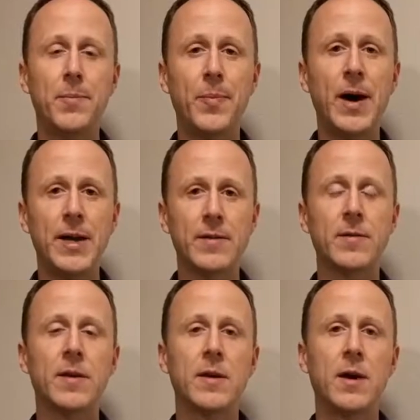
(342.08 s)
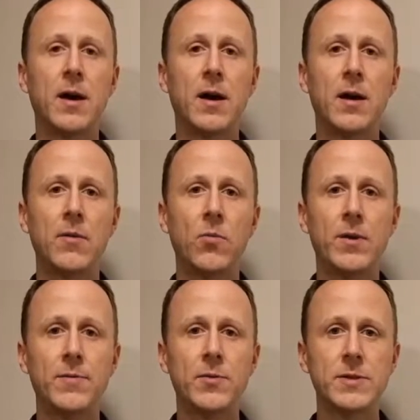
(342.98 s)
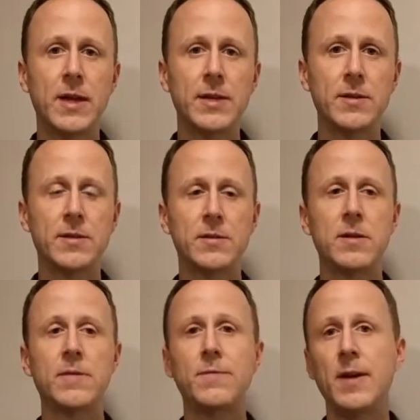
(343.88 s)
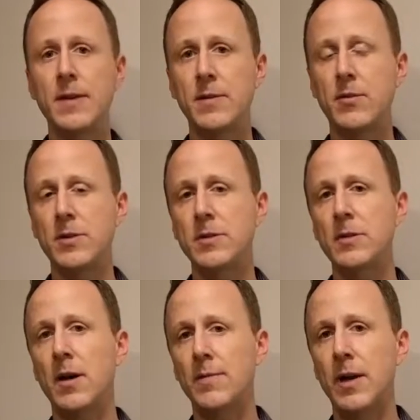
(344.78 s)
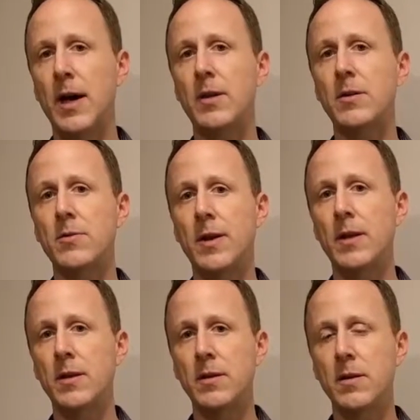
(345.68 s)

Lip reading: But a wonderful scientist invented or discovered how to create